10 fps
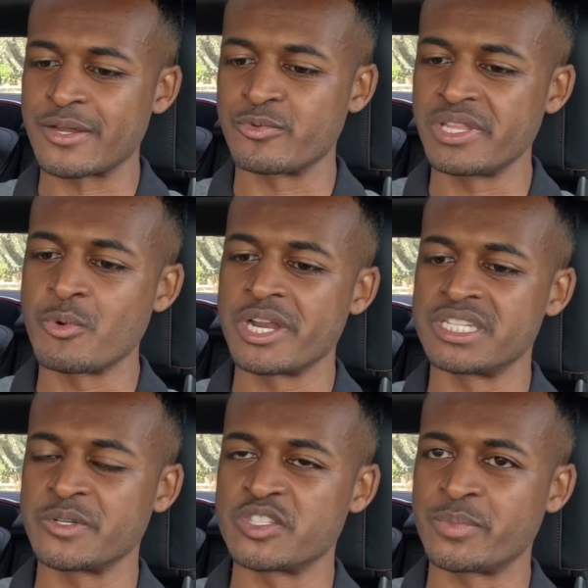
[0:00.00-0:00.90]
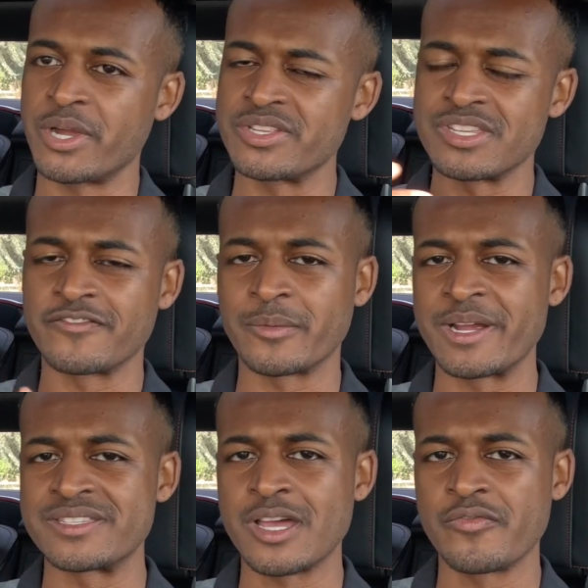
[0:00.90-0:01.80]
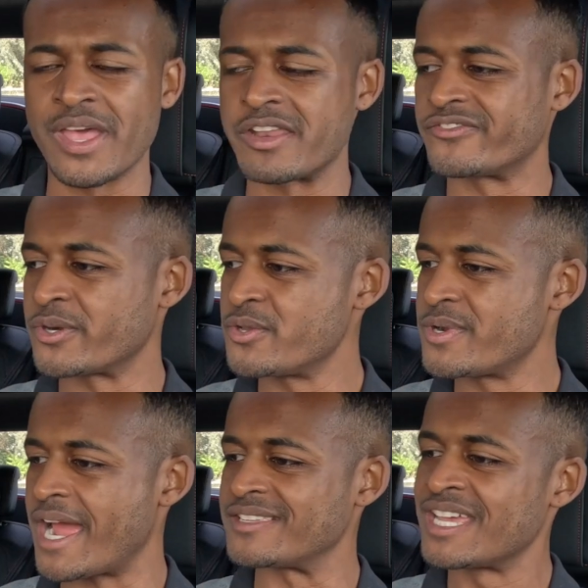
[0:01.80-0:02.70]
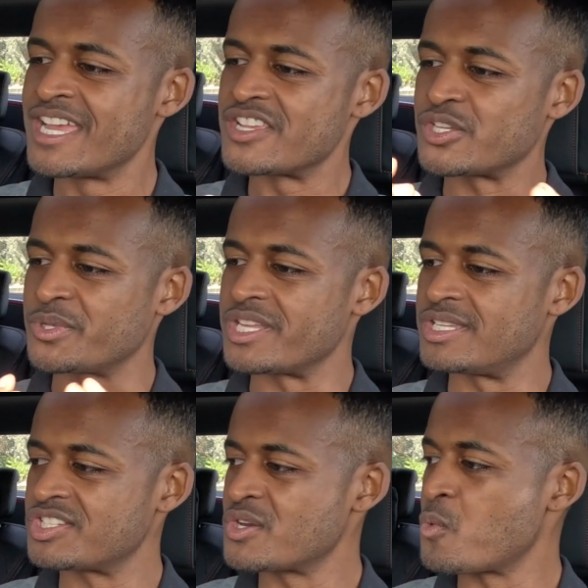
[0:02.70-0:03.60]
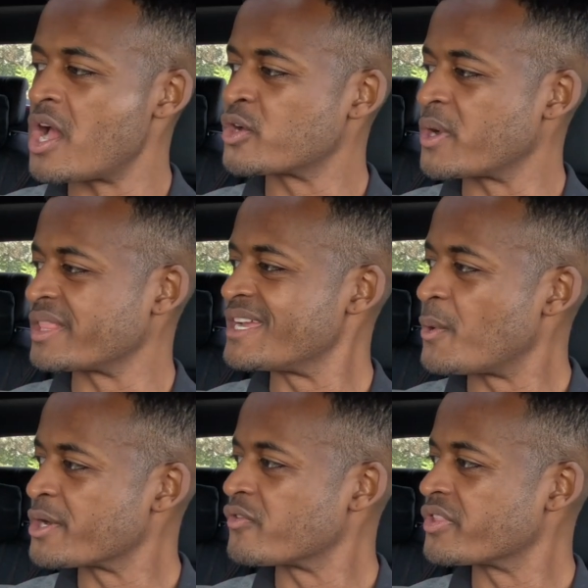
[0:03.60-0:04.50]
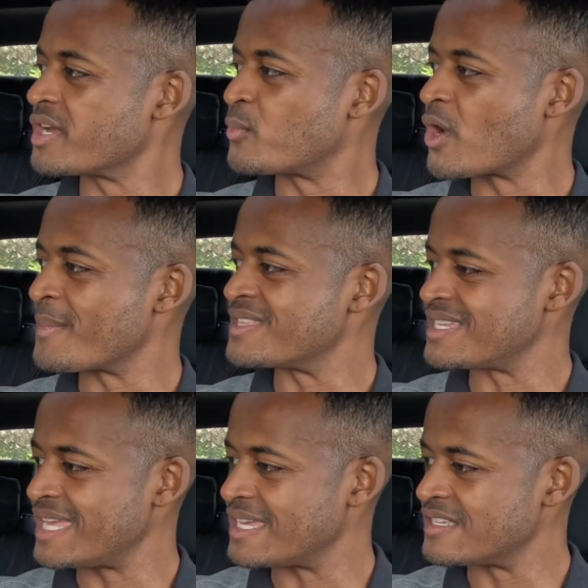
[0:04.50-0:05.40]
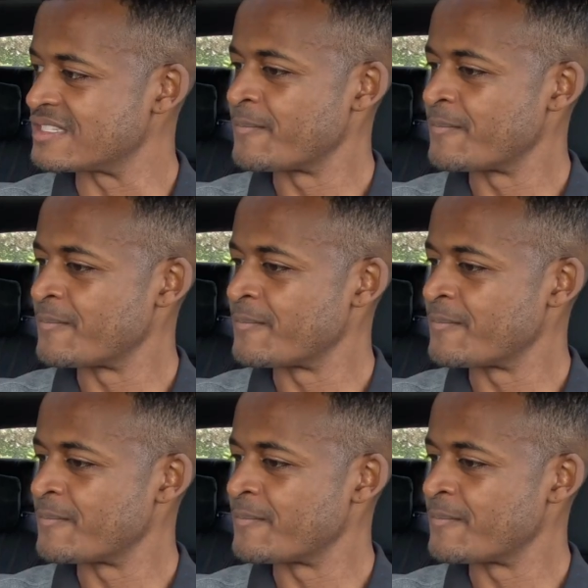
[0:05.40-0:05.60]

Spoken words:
really wanted to experience it for myself and for you guys. So the Edition 1, quickly going over the appointments, is